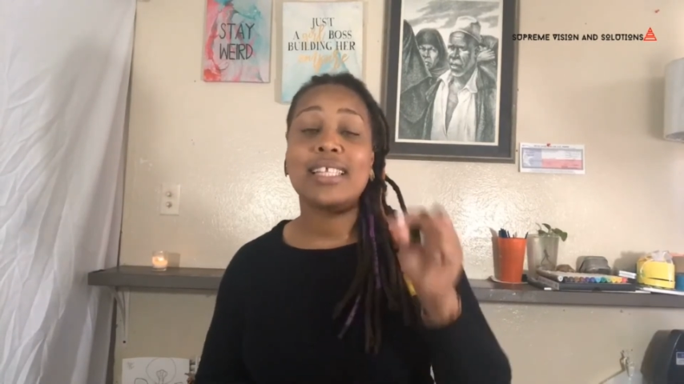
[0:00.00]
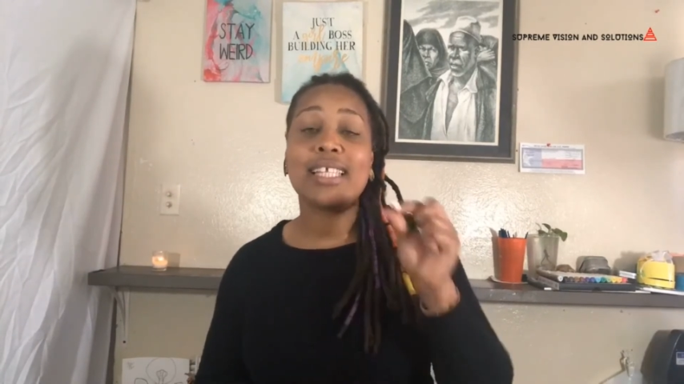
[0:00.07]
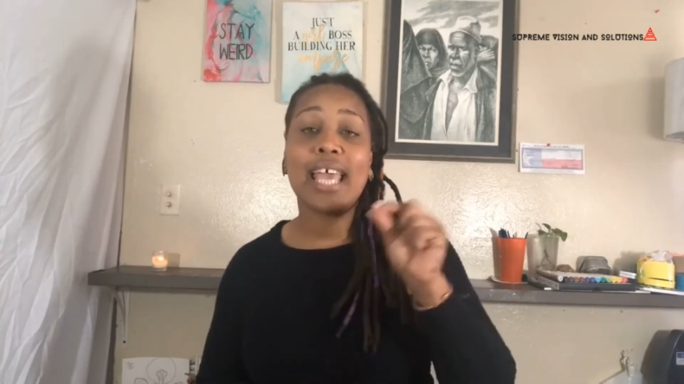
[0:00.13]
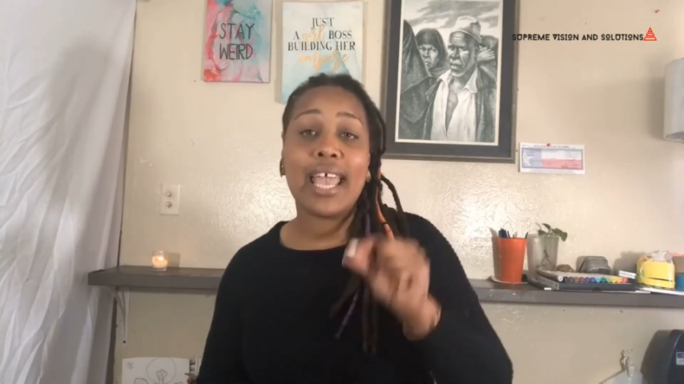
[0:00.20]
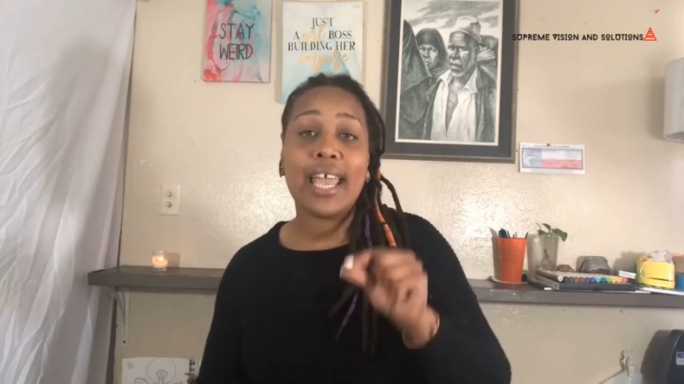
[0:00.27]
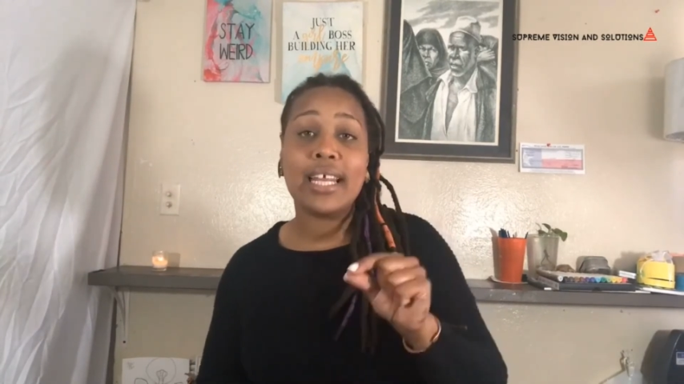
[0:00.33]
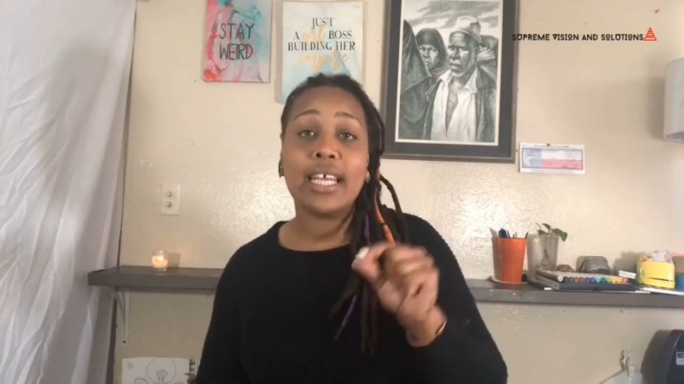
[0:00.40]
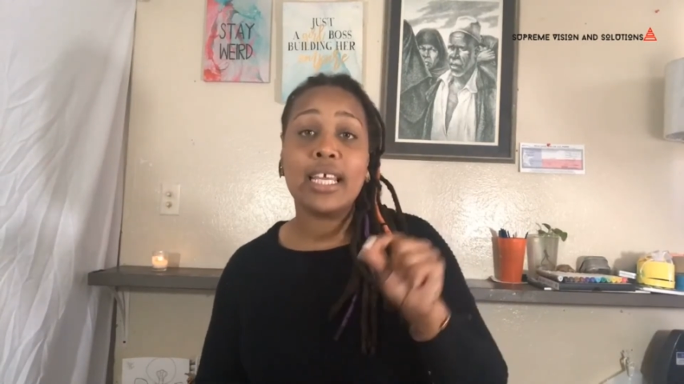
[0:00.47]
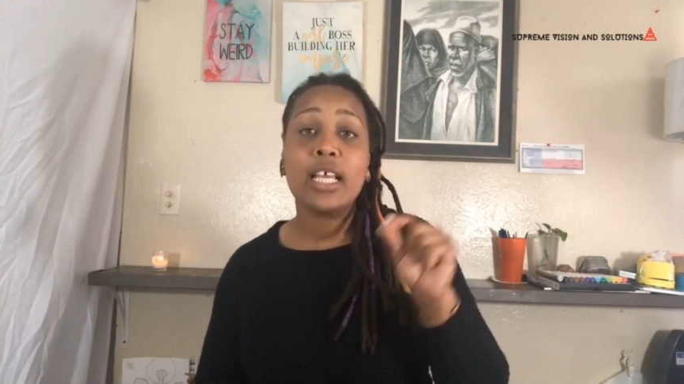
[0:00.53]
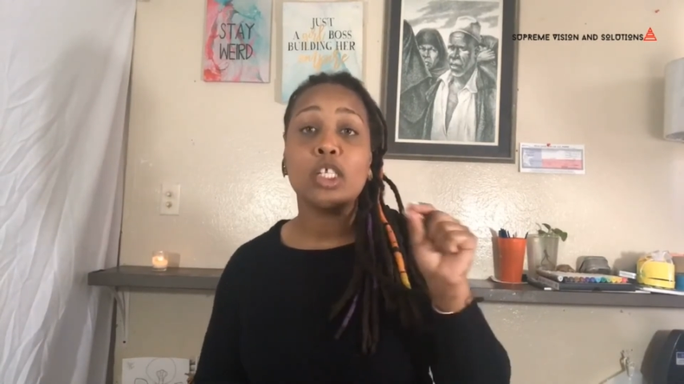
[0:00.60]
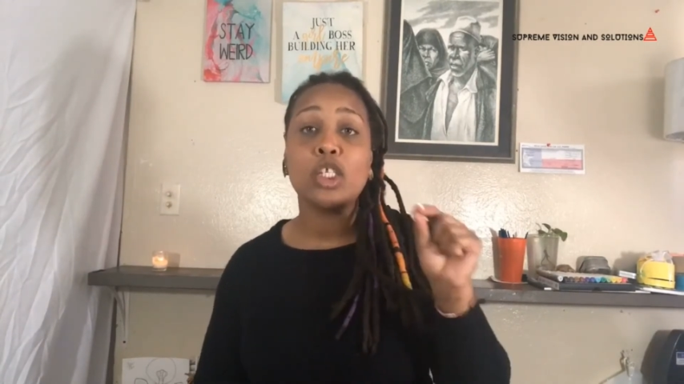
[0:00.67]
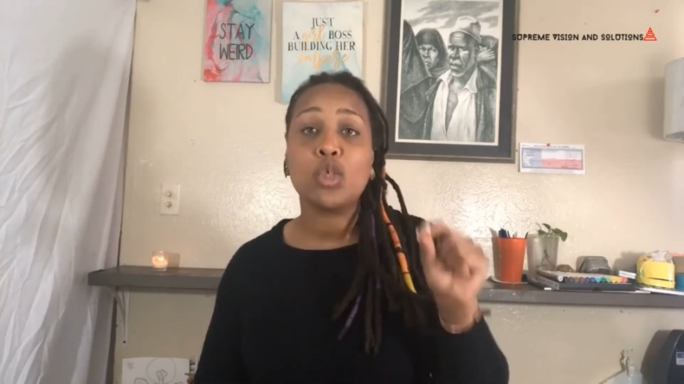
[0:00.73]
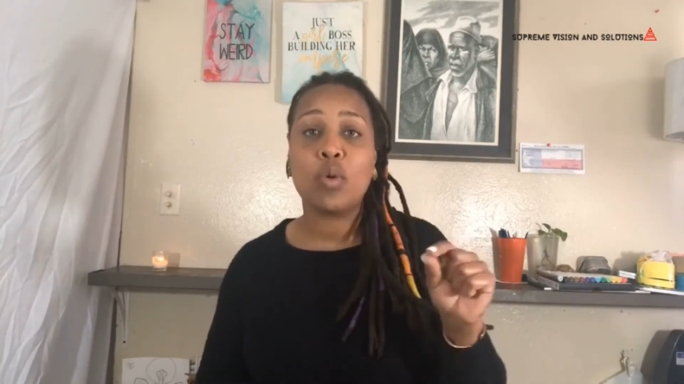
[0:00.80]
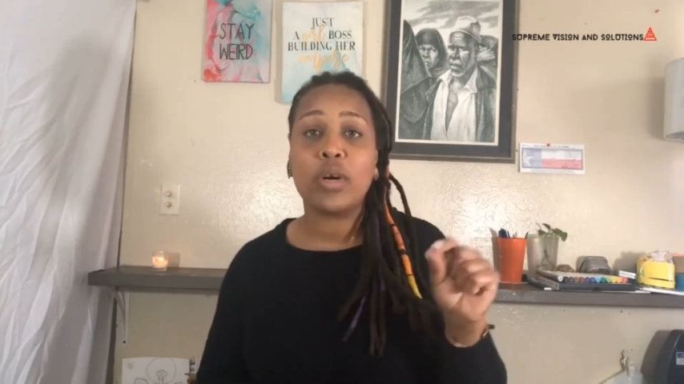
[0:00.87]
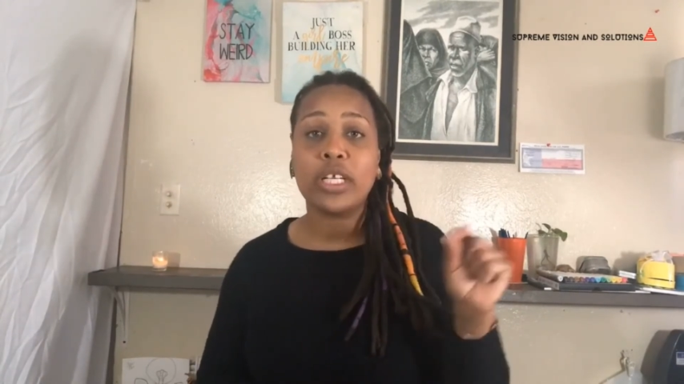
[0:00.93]

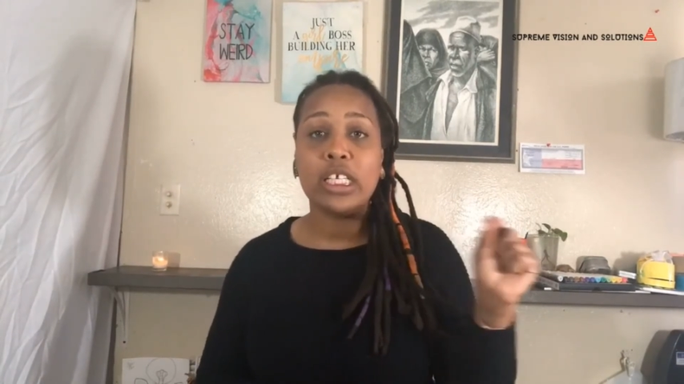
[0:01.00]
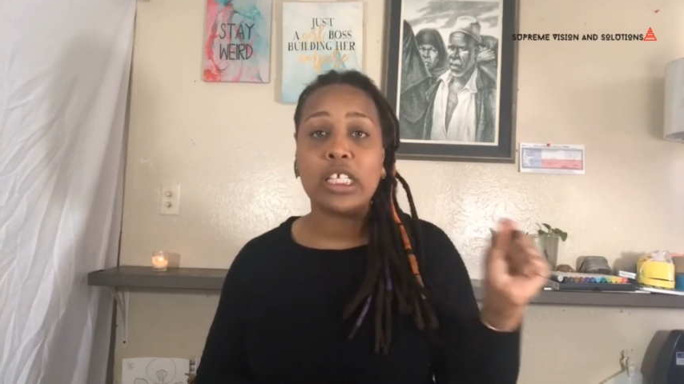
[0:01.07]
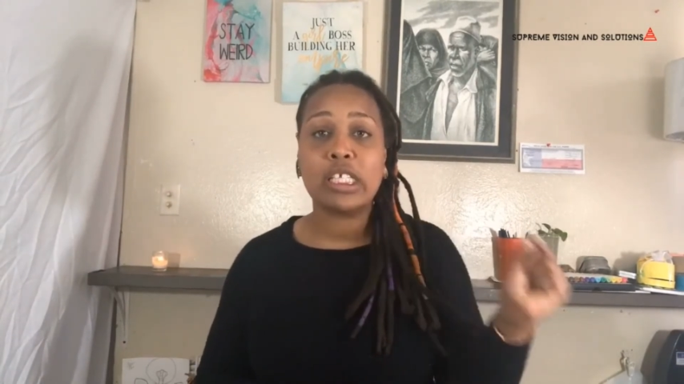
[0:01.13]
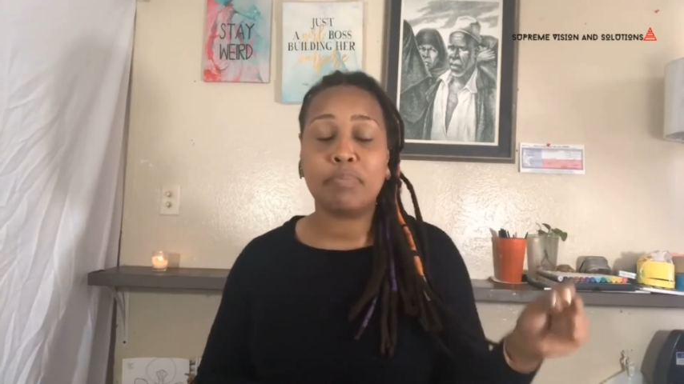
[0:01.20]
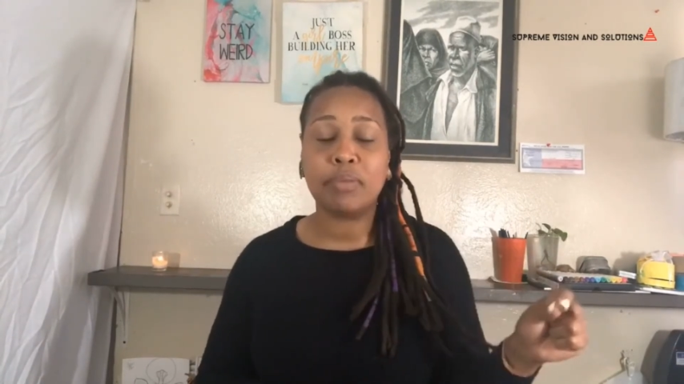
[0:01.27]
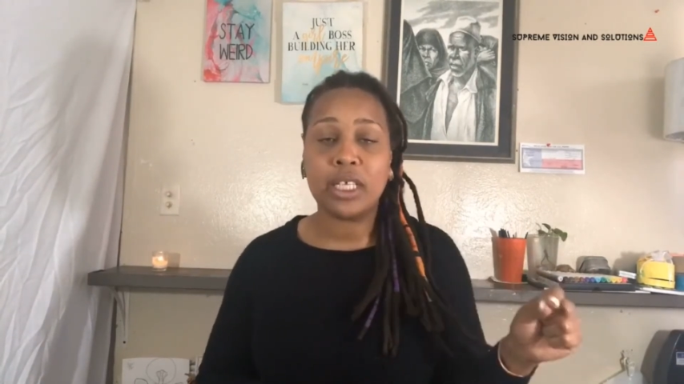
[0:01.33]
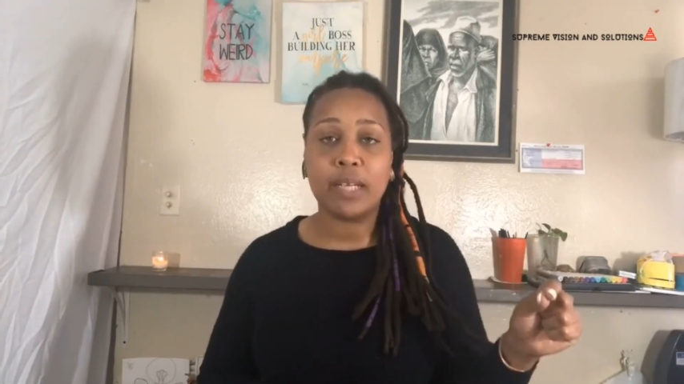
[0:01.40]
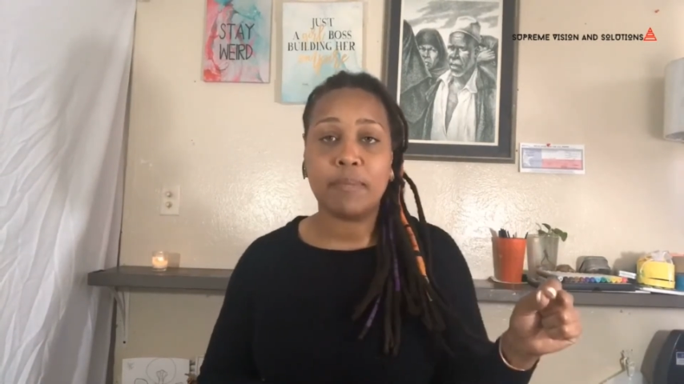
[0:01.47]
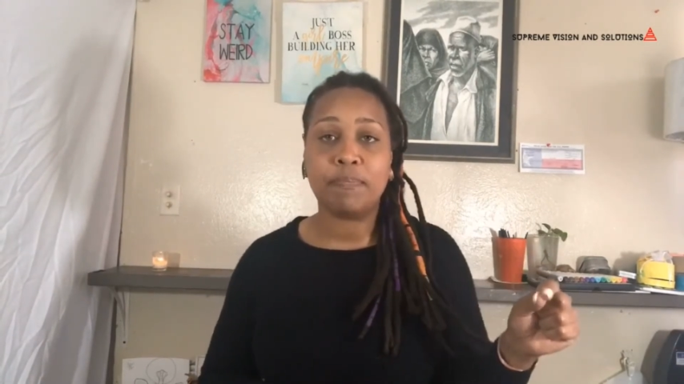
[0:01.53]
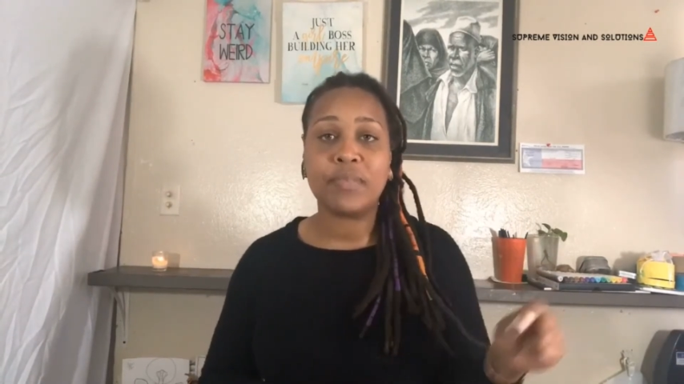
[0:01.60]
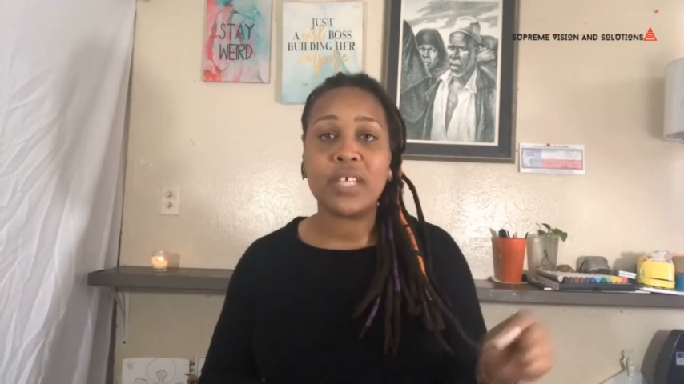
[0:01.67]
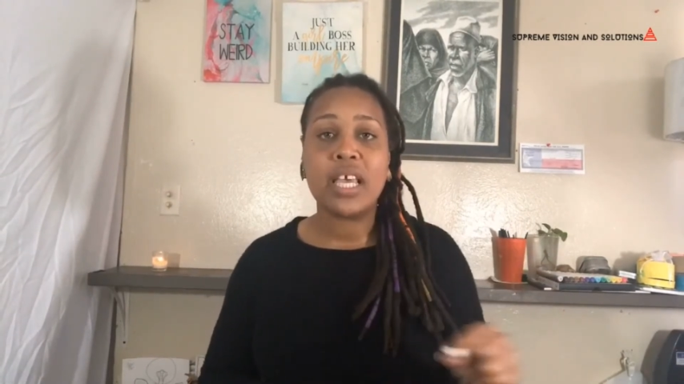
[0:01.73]
80-20 split.